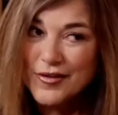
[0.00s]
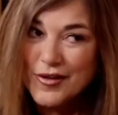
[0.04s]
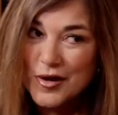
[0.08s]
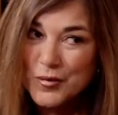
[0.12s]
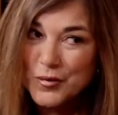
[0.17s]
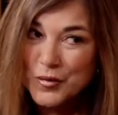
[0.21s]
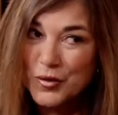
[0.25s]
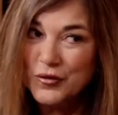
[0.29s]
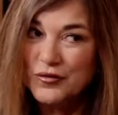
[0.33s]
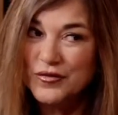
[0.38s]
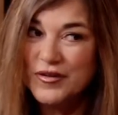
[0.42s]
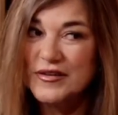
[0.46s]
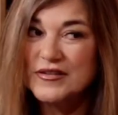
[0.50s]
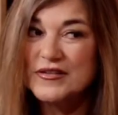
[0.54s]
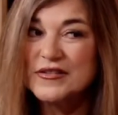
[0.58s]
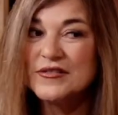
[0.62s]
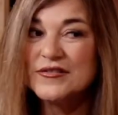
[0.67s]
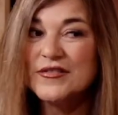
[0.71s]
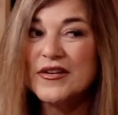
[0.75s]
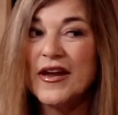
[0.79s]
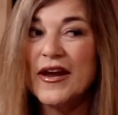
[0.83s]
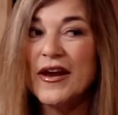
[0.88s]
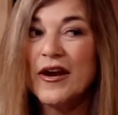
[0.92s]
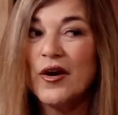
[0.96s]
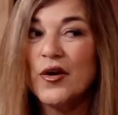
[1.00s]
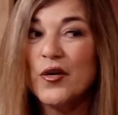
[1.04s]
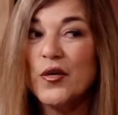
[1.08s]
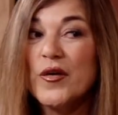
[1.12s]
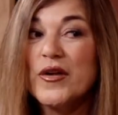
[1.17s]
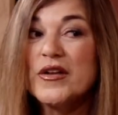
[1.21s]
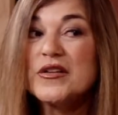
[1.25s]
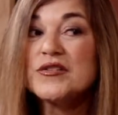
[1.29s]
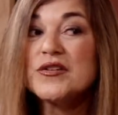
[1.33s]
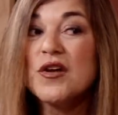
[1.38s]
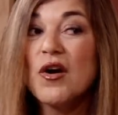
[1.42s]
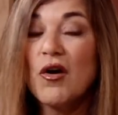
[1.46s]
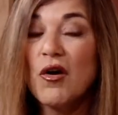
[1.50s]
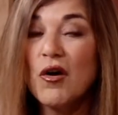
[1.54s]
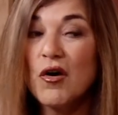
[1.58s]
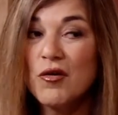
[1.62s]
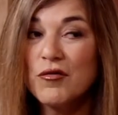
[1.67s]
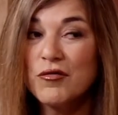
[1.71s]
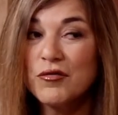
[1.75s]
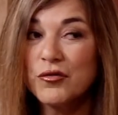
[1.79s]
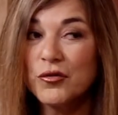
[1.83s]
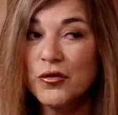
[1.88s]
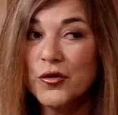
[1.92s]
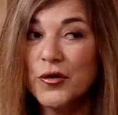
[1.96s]
that preventive care is
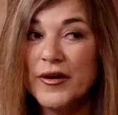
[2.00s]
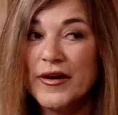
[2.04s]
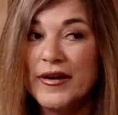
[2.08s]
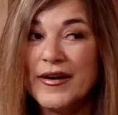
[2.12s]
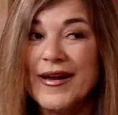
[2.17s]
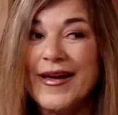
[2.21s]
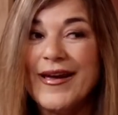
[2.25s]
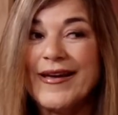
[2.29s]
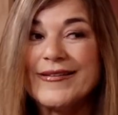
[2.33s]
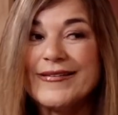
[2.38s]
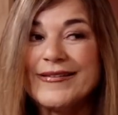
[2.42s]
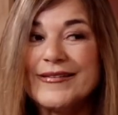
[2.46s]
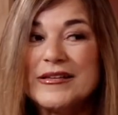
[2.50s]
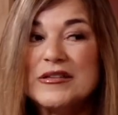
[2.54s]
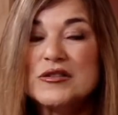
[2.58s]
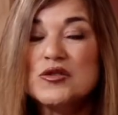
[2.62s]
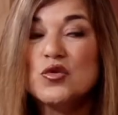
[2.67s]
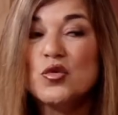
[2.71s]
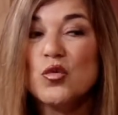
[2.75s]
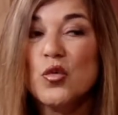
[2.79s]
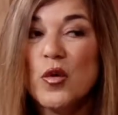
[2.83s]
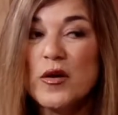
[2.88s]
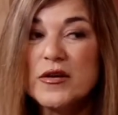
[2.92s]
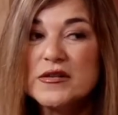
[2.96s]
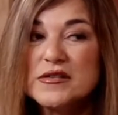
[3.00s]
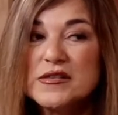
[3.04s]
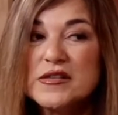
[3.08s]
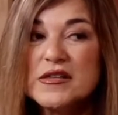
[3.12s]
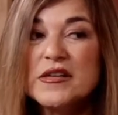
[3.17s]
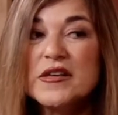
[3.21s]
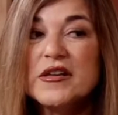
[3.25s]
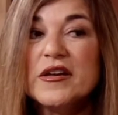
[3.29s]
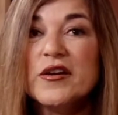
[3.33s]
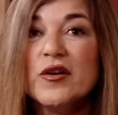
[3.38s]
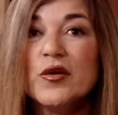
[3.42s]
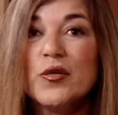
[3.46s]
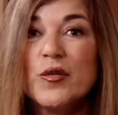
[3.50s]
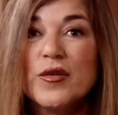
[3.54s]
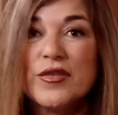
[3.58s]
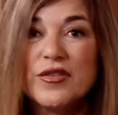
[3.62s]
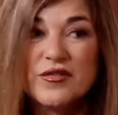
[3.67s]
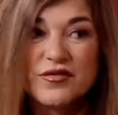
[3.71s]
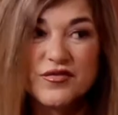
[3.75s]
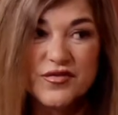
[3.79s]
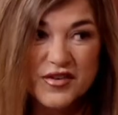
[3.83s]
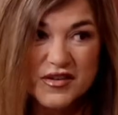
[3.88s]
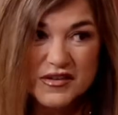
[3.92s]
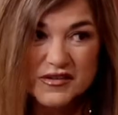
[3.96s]
all free at least once a year with
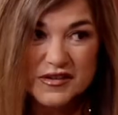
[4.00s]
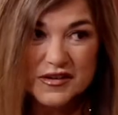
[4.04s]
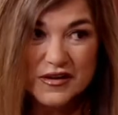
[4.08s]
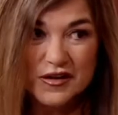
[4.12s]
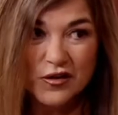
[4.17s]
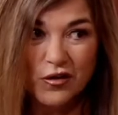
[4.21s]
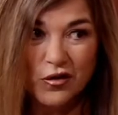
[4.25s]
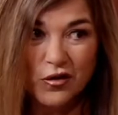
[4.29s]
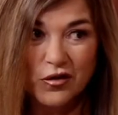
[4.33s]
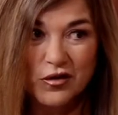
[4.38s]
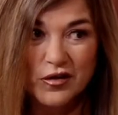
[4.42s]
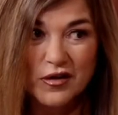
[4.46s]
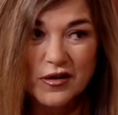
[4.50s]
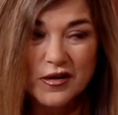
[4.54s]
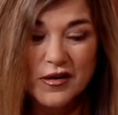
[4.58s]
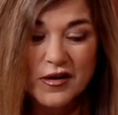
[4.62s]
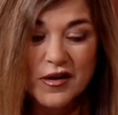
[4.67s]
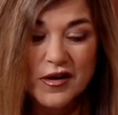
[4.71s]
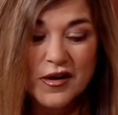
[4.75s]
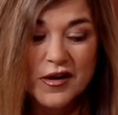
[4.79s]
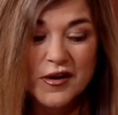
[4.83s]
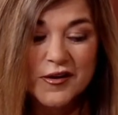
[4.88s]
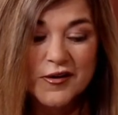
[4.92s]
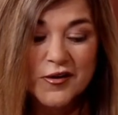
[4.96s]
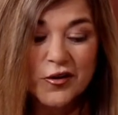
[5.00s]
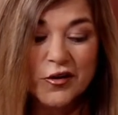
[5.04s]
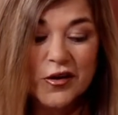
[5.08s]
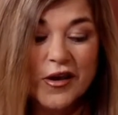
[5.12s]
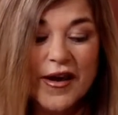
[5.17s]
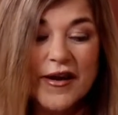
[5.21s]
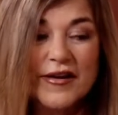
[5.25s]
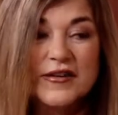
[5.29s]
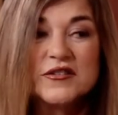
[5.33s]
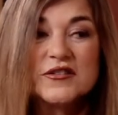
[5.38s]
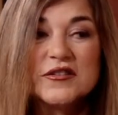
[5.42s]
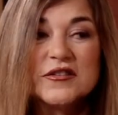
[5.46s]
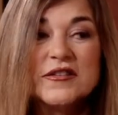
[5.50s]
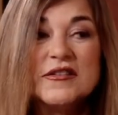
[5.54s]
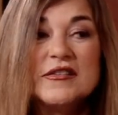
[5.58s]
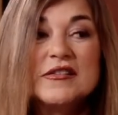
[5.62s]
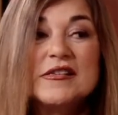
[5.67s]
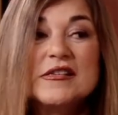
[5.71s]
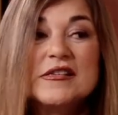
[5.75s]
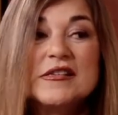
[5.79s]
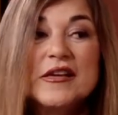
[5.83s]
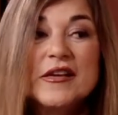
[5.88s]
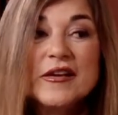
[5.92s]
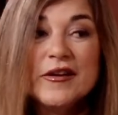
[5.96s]
a physical, you'll actually
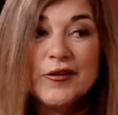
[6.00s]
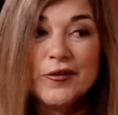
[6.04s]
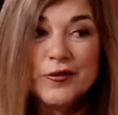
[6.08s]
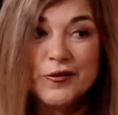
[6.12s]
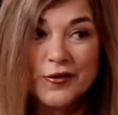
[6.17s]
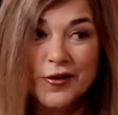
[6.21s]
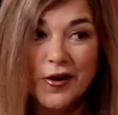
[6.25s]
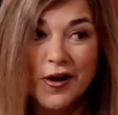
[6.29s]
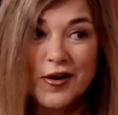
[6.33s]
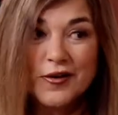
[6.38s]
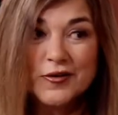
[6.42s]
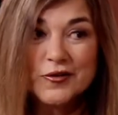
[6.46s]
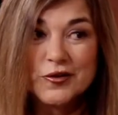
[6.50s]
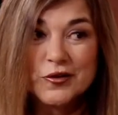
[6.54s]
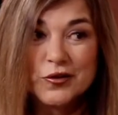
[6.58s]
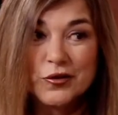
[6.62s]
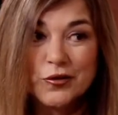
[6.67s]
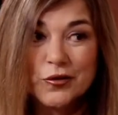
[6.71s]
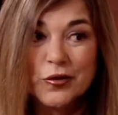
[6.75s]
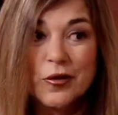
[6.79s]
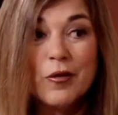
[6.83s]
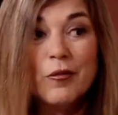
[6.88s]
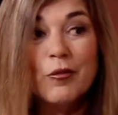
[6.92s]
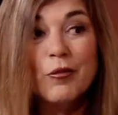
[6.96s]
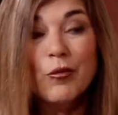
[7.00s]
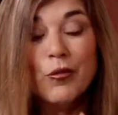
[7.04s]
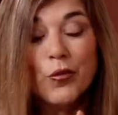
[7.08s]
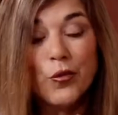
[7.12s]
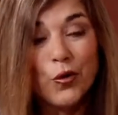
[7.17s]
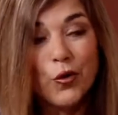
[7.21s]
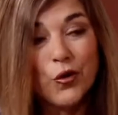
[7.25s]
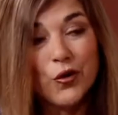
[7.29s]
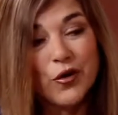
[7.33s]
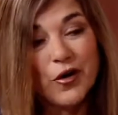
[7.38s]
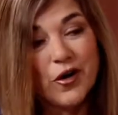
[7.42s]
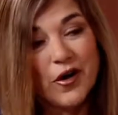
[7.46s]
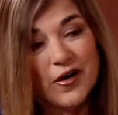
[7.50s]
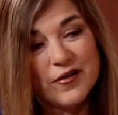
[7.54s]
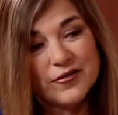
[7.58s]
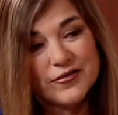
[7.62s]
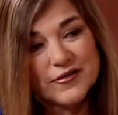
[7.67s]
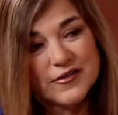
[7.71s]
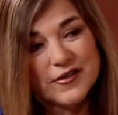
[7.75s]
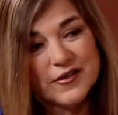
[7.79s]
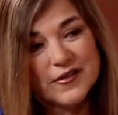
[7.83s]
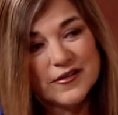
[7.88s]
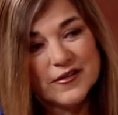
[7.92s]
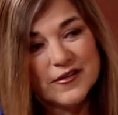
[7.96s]
see your doctor more
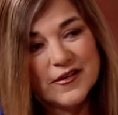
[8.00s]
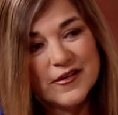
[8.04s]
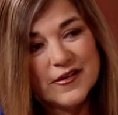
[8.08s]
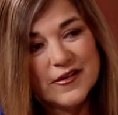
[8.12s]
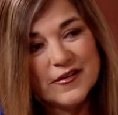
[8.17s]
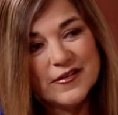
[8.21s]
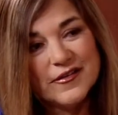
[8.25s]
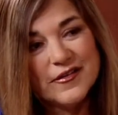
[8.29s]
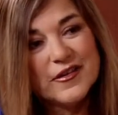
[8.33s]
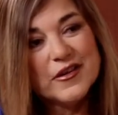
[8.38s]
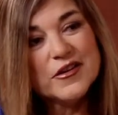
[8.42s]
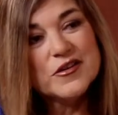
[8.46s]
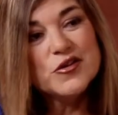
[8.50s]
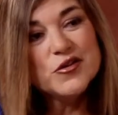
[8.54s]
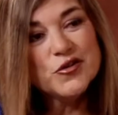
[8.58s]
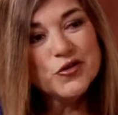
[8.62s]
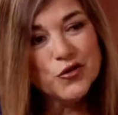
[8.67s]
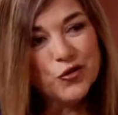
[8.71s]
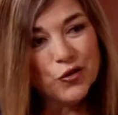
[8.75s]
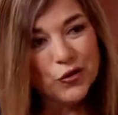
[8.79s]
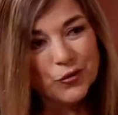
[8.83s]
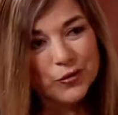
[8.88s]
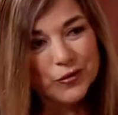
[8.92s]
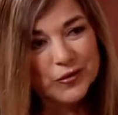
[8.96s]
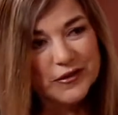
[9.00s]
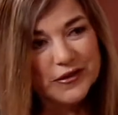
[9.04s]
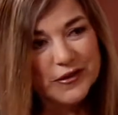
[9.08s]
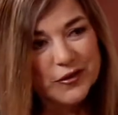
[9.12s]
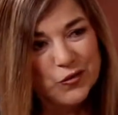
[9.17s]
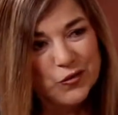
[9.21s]
often than you normally